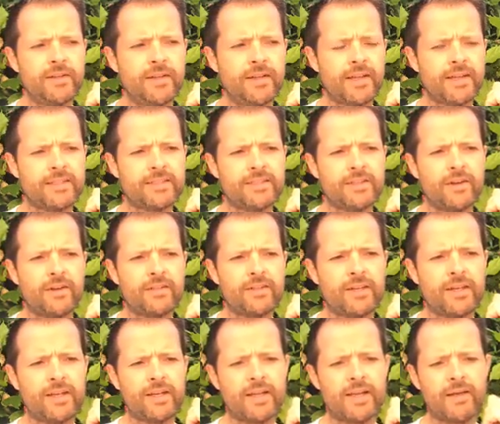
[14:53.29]
It's not
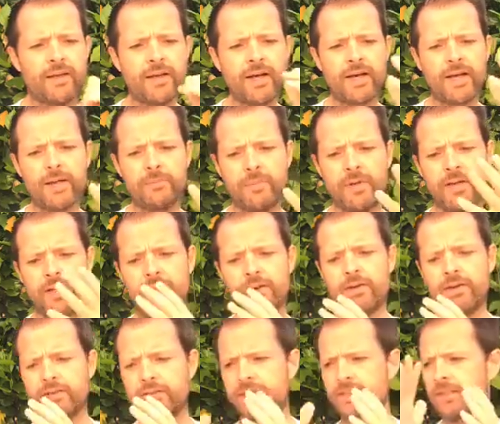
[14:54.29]
that I'm here
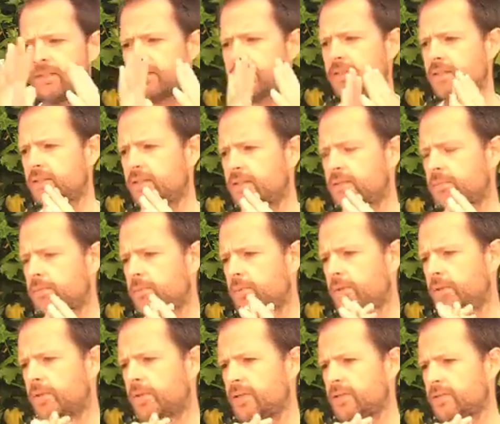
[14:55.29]
as
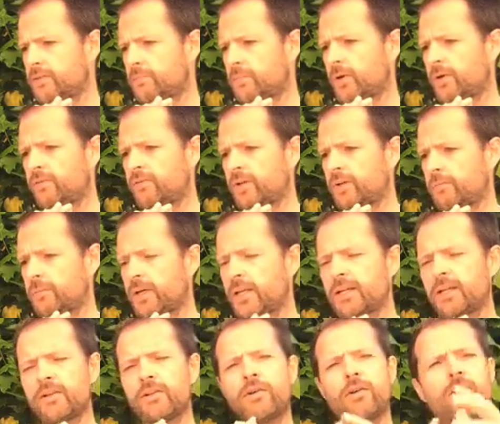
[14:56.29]
this perfect being
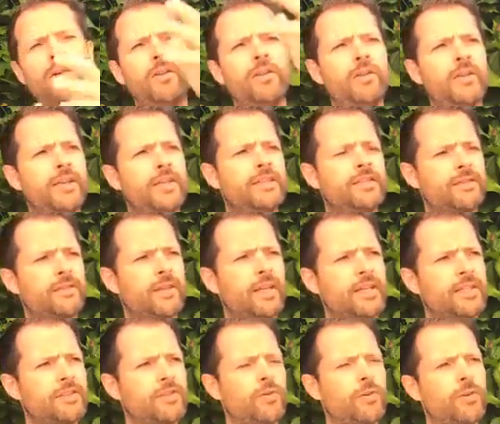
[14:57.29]
and all these
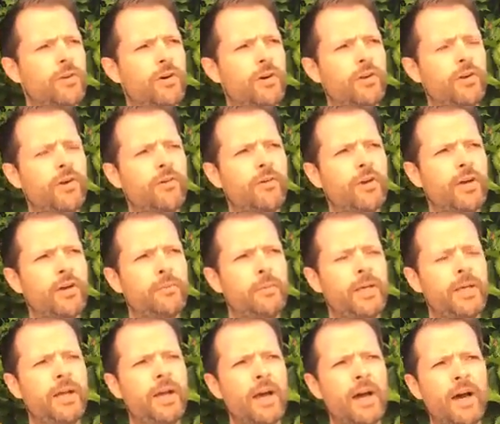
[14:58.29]
things going on around
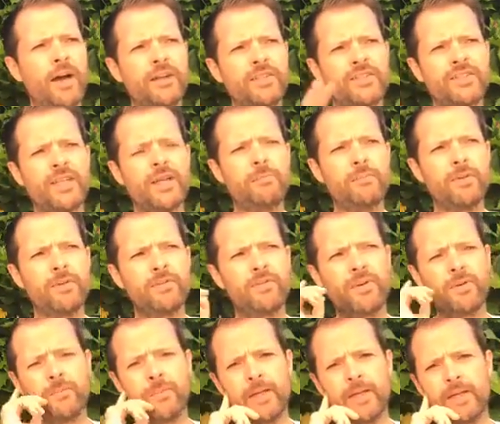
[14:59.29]
me are separate
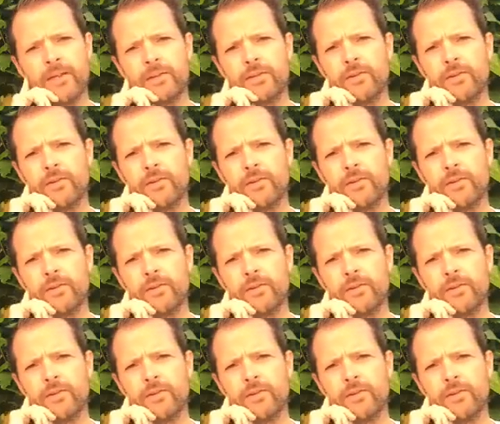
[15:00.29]
from me.